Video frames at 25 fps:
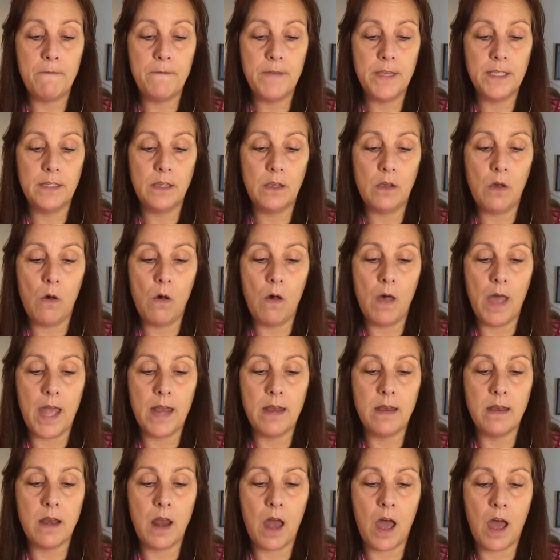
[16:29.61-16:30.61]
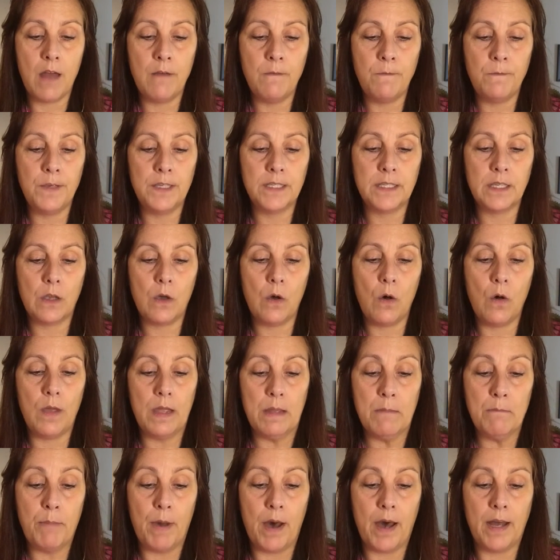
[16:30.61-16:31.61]
physical and non-physical
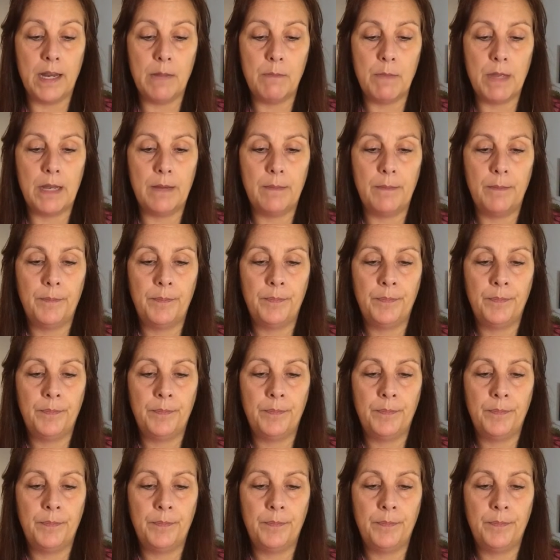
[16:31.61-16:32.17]
embodiment,